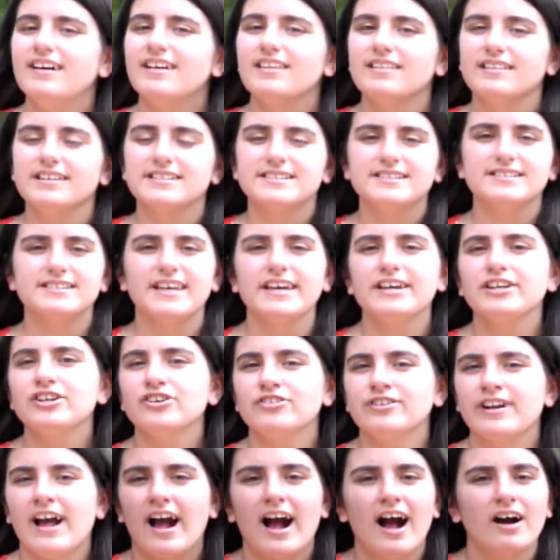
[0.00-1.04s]
Let's say
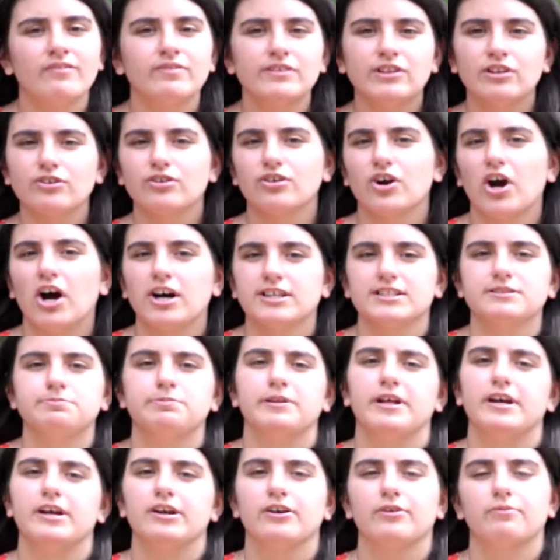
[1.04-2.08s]
you're an avid lacrosse
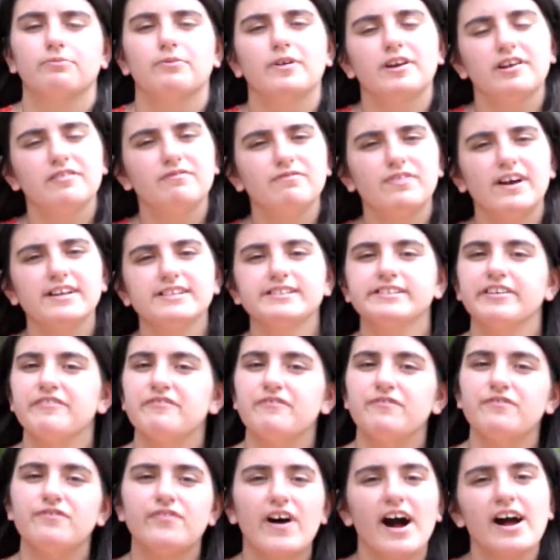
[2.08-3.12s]
player and want to invest in
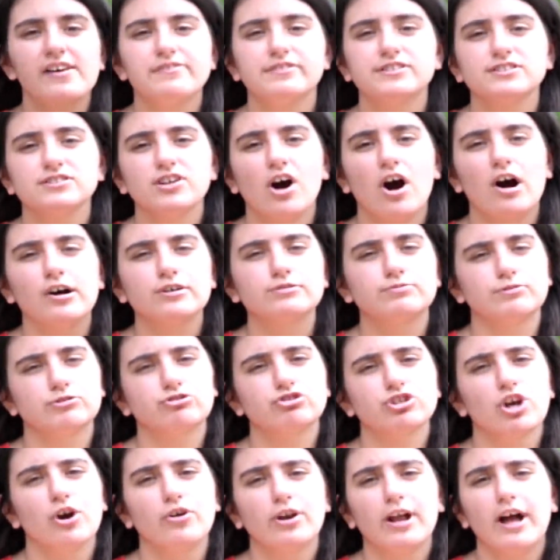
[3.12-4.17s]
5 stocks
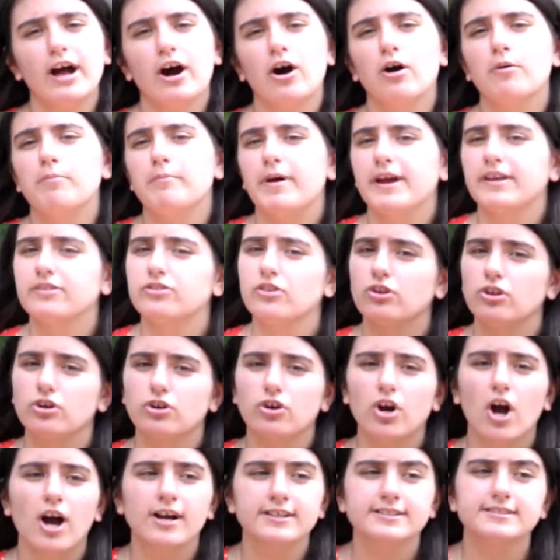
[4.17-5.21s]
which go to help make the
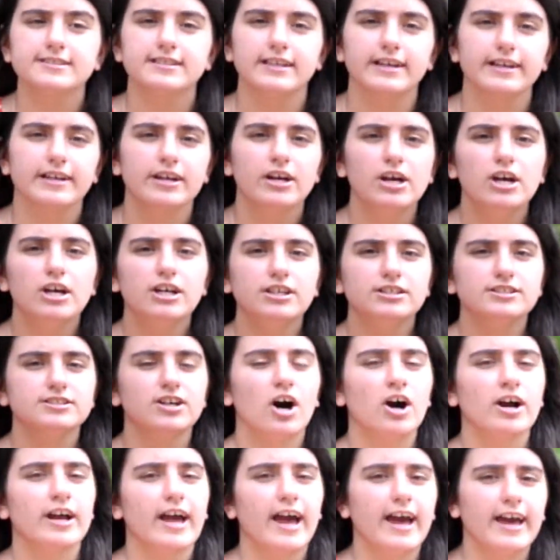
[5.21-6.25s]
lacrosse stick.
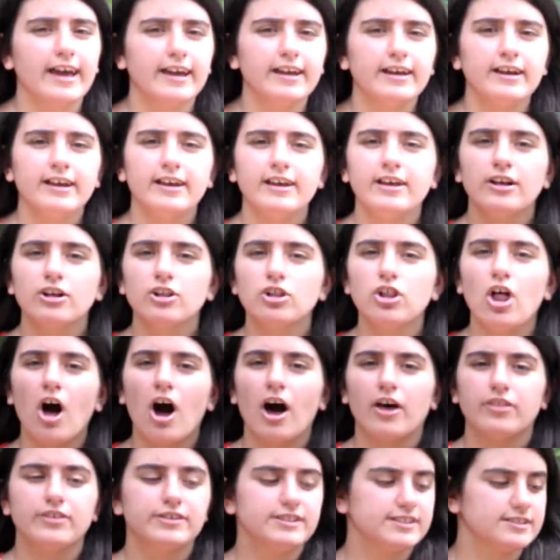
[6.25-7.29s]
Stock A,
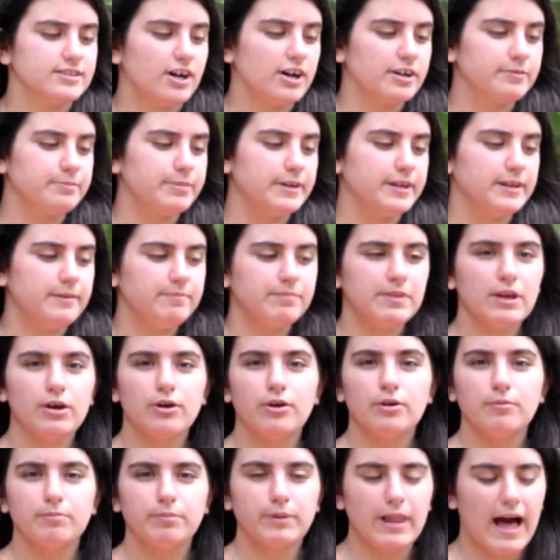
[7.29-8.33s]
cloth. Stock B,
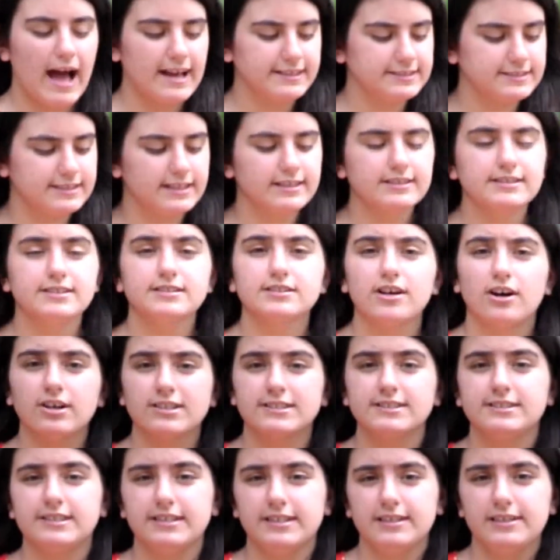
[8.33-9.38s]
plastic. Stock
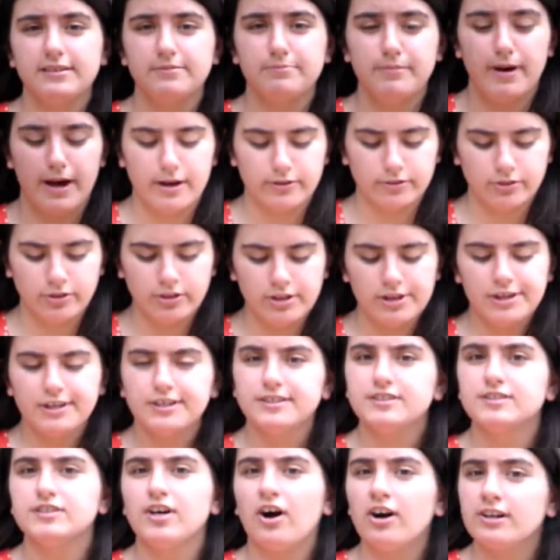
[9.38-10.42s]
C, metal.
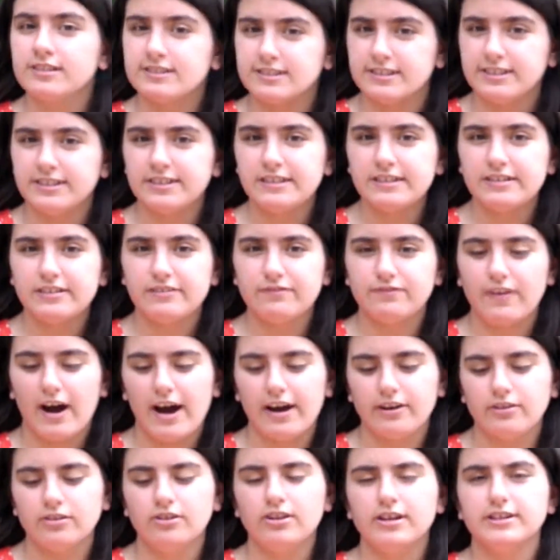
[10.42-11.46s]
Stock D,
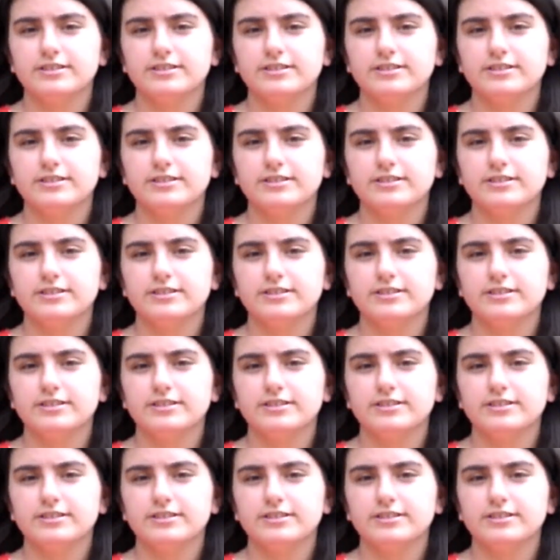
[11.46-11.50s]
vinyl.